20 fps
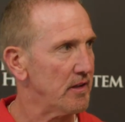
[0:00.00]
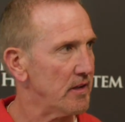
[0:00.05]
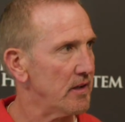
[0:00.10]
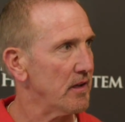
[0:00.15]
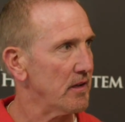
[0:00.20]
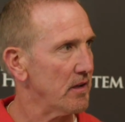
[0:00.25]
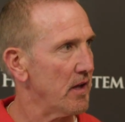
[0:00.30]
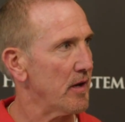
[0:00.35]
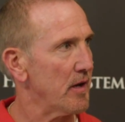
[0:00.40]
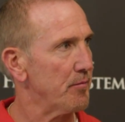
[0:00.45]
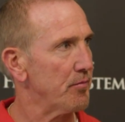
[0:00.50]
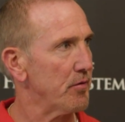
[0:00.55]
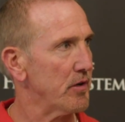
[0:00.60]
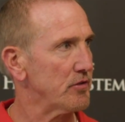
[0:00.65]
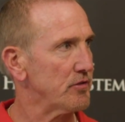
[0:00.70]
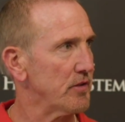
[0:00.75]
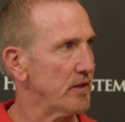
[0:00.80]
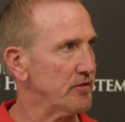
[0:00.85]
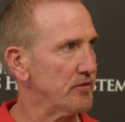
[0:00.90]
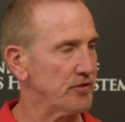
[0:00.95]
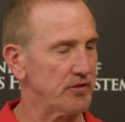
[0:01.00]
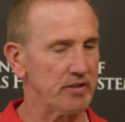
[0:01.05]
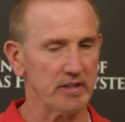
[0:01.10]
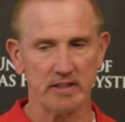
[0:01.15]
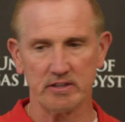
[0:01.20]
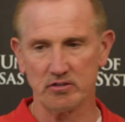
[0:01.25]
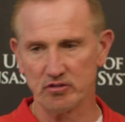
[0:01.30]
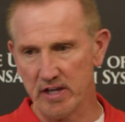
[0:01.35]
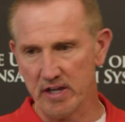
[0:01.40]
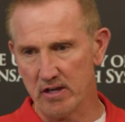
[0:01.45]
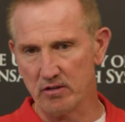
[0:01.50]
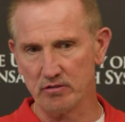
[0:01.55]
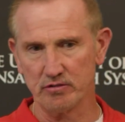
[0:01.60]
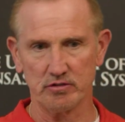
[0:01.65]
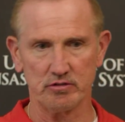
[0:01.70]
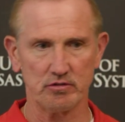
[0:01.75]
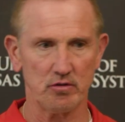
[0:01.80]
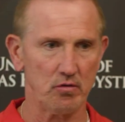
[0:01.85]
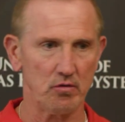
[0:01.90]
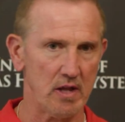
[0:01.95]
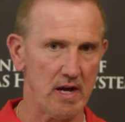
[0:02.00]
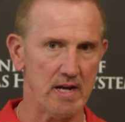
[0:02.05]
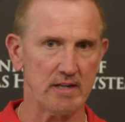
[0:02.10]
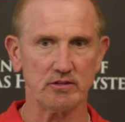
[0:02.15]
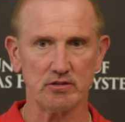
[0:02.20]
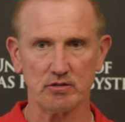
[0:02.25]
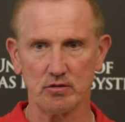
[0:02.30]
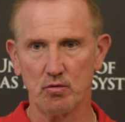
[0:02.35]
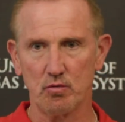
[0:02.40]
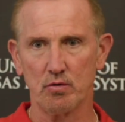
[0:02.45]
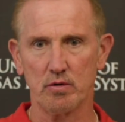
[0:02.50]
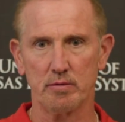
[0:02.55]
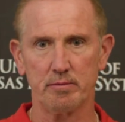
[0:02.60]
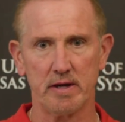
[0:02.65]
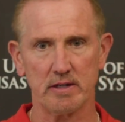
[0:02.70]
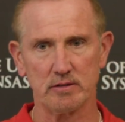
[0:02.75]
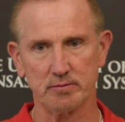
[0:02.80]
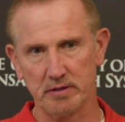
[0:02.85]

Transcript: a lot of pressure. I just think it challenges all lines and quarterbacks,